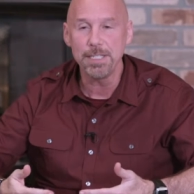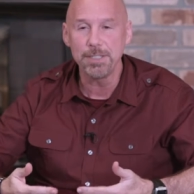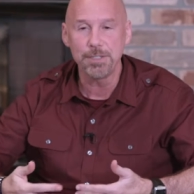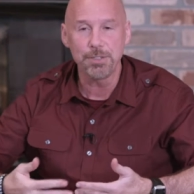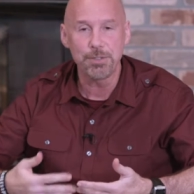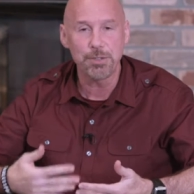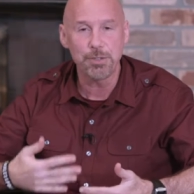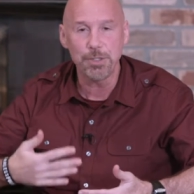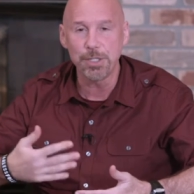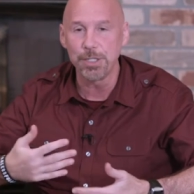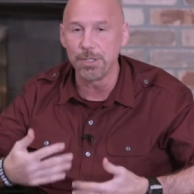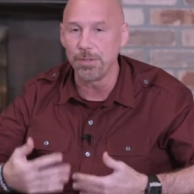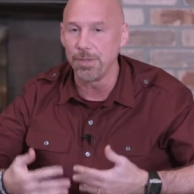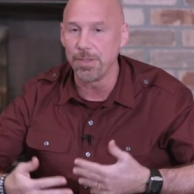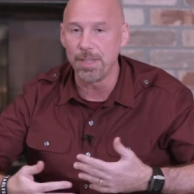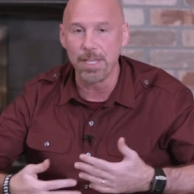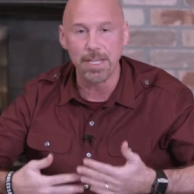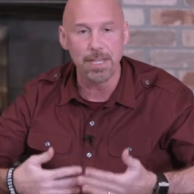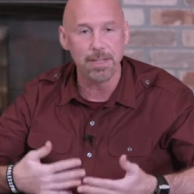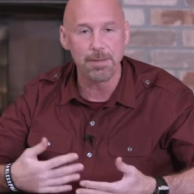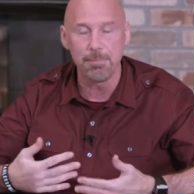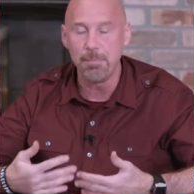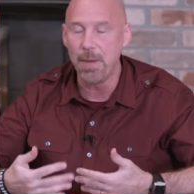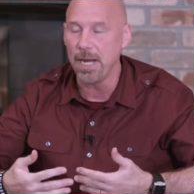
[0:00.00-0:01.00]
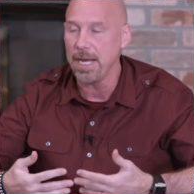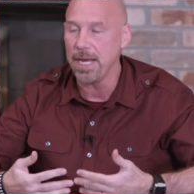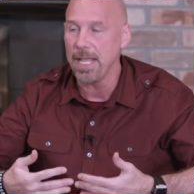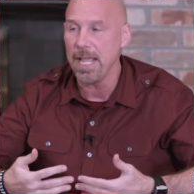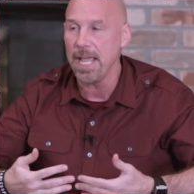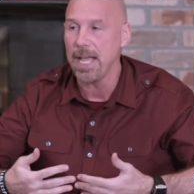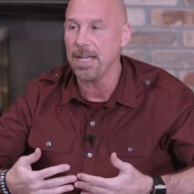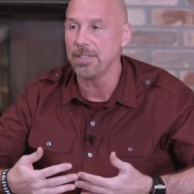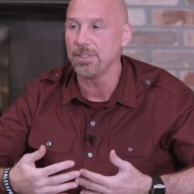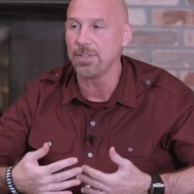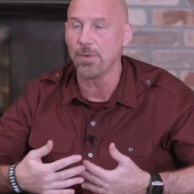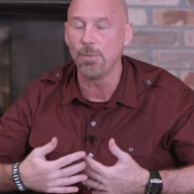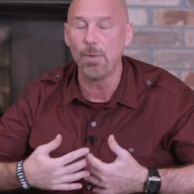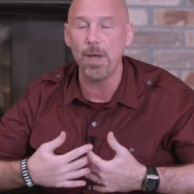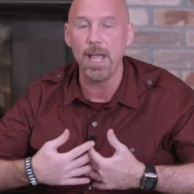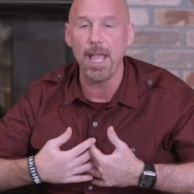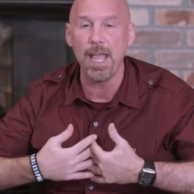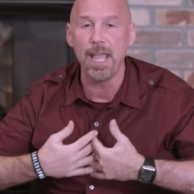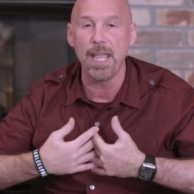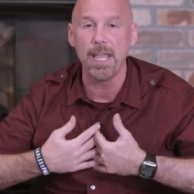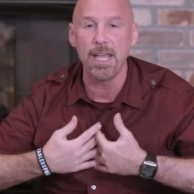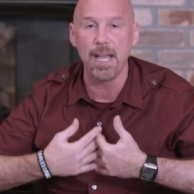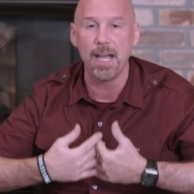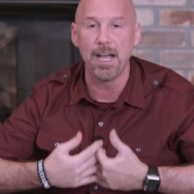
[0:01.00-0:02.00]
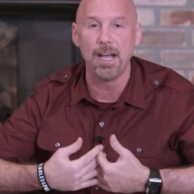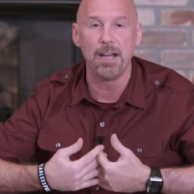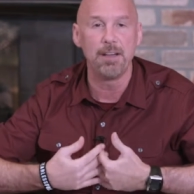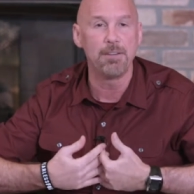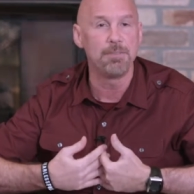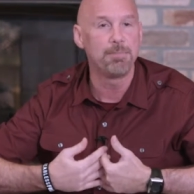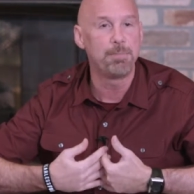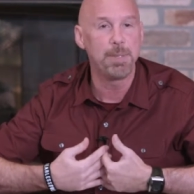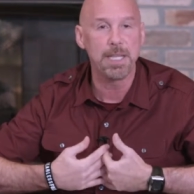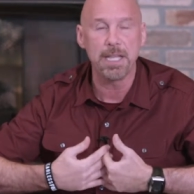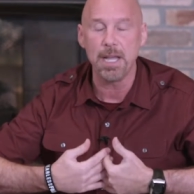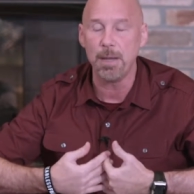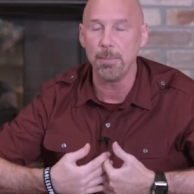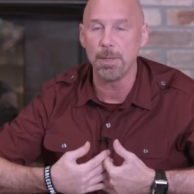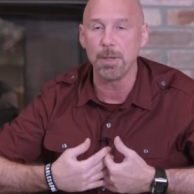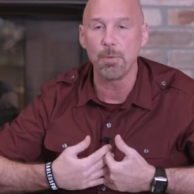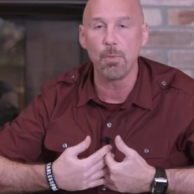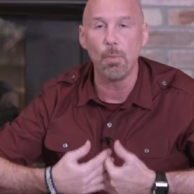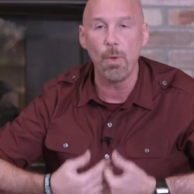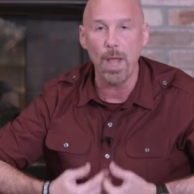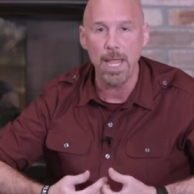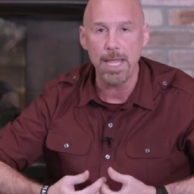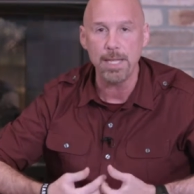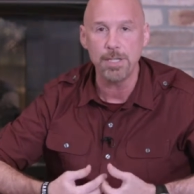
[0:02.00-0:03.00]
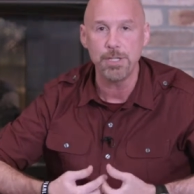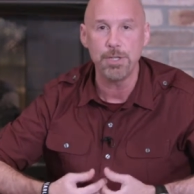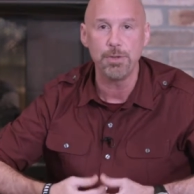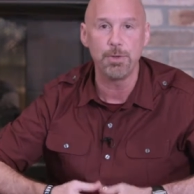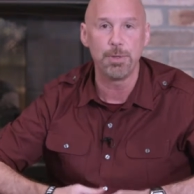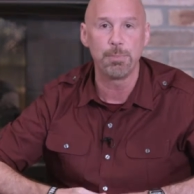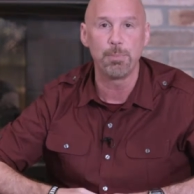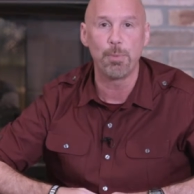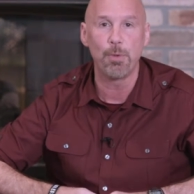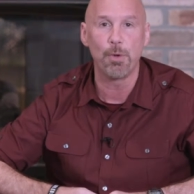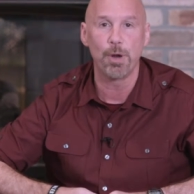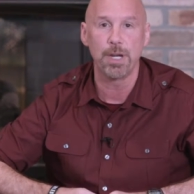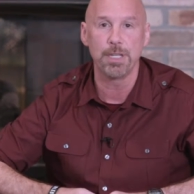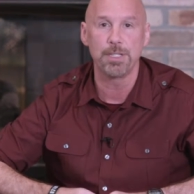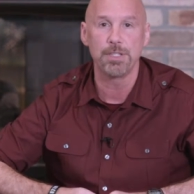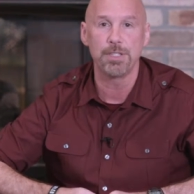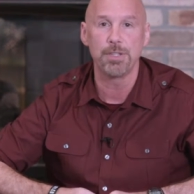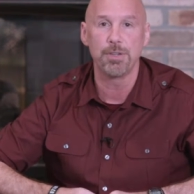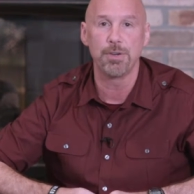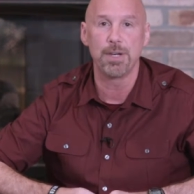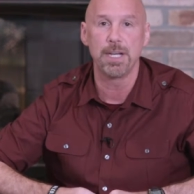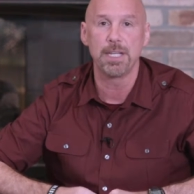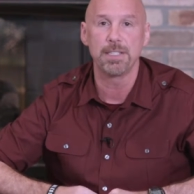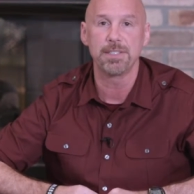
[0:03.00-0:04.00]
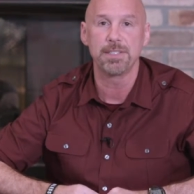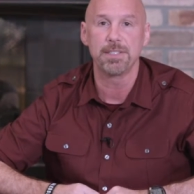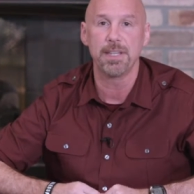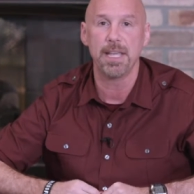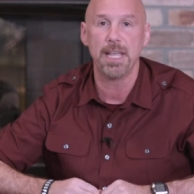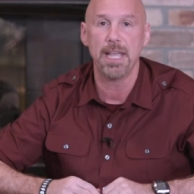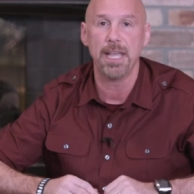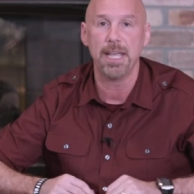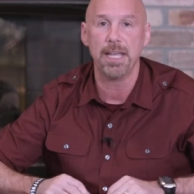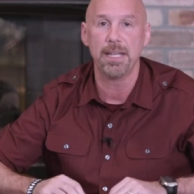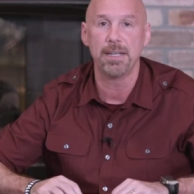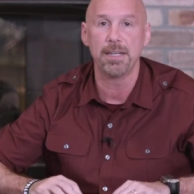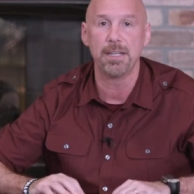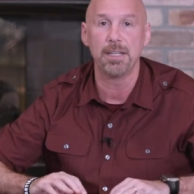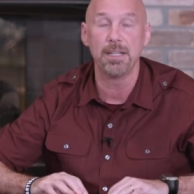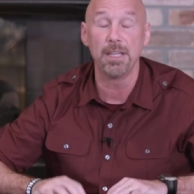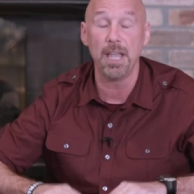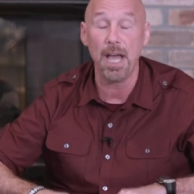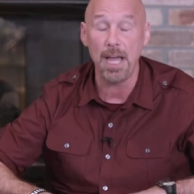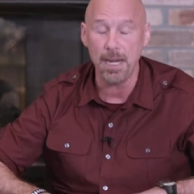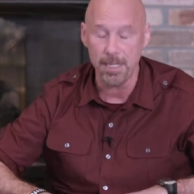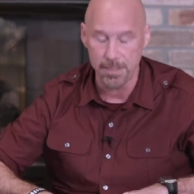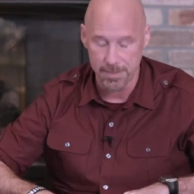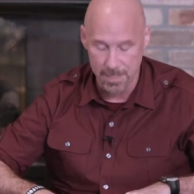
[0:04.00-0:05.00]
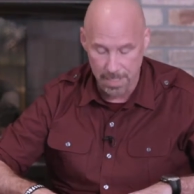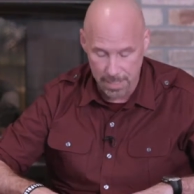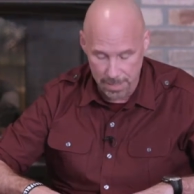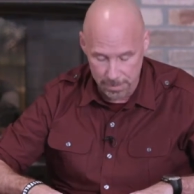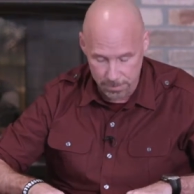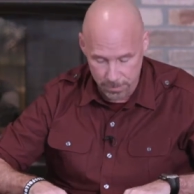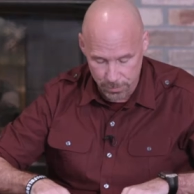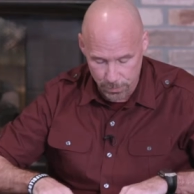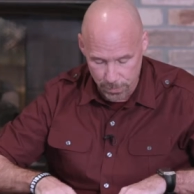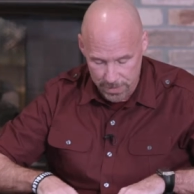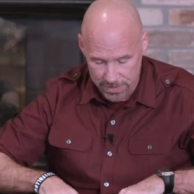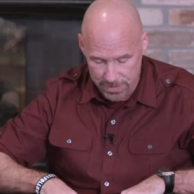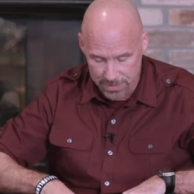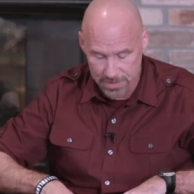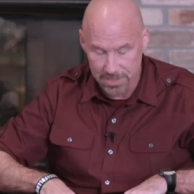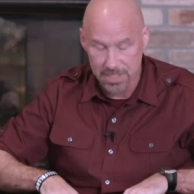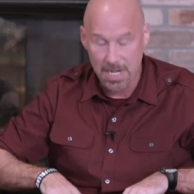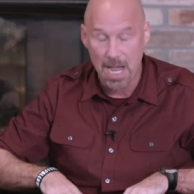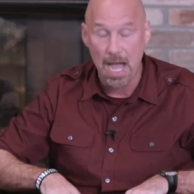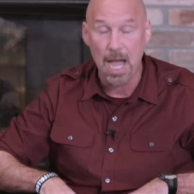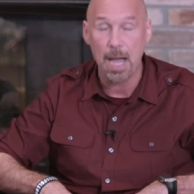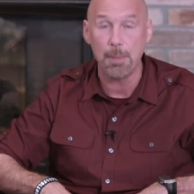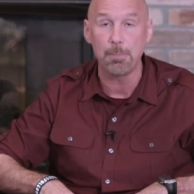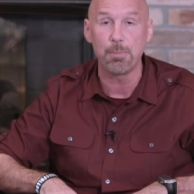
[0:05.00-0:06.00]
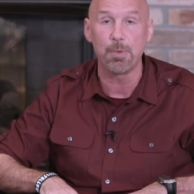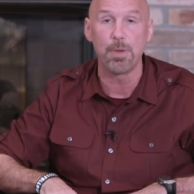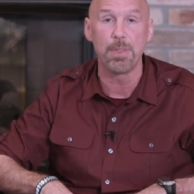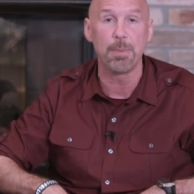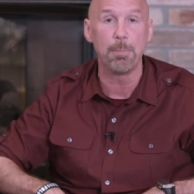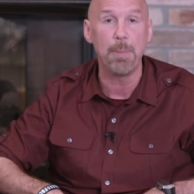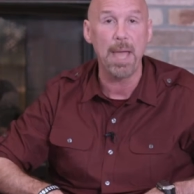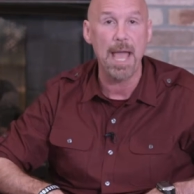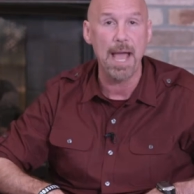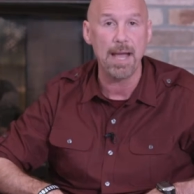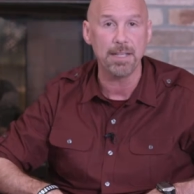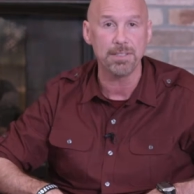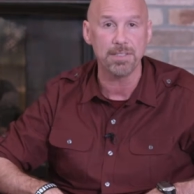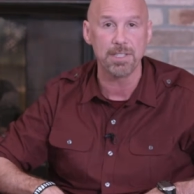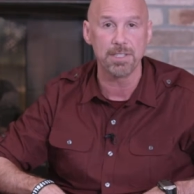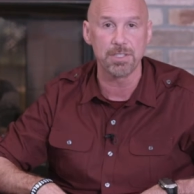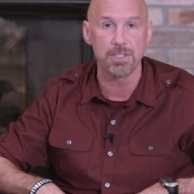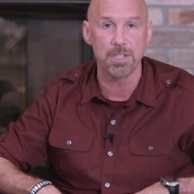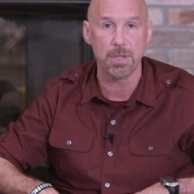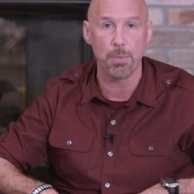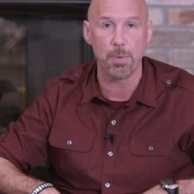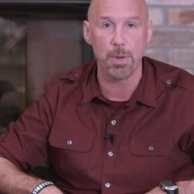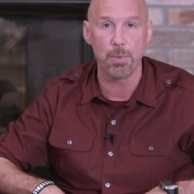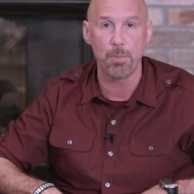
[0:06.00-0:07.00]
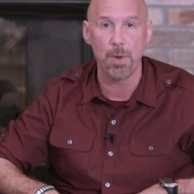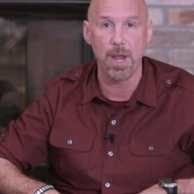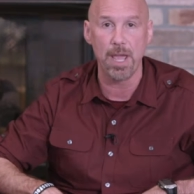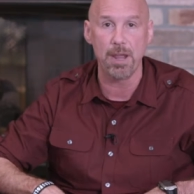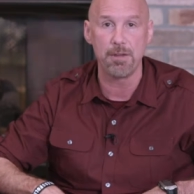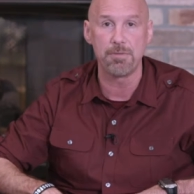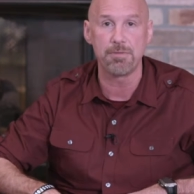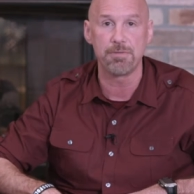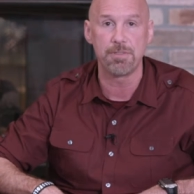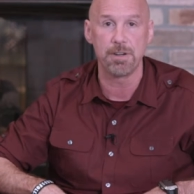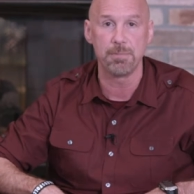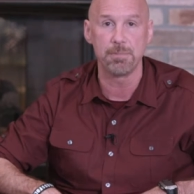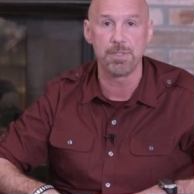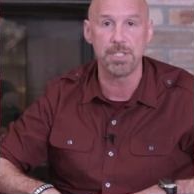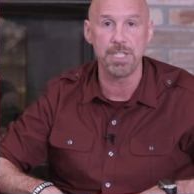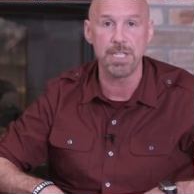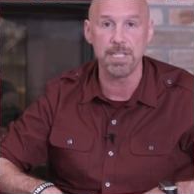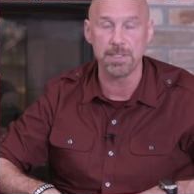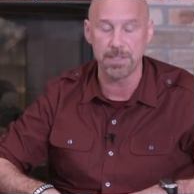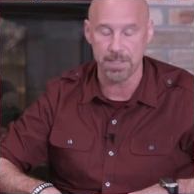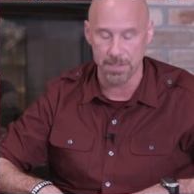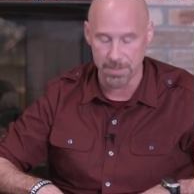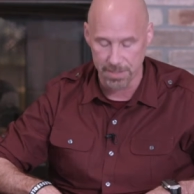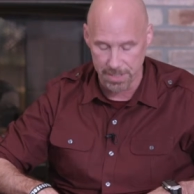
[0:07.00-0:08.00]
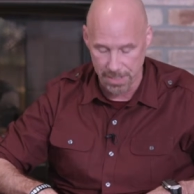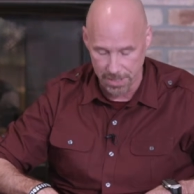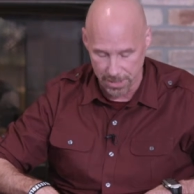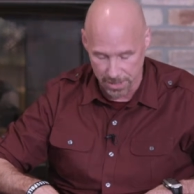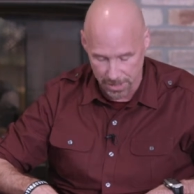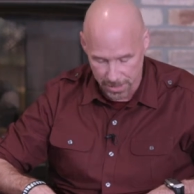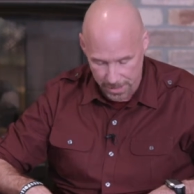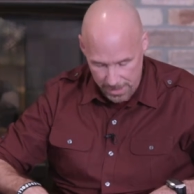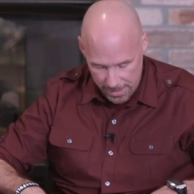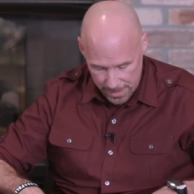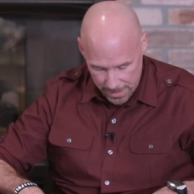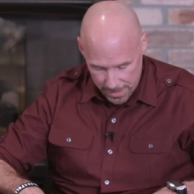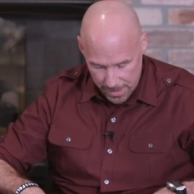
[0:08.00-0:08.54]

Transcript: is true that money has a way of becoming way too important to us. And a lot of times we stop with the passage that we read from Jesus here.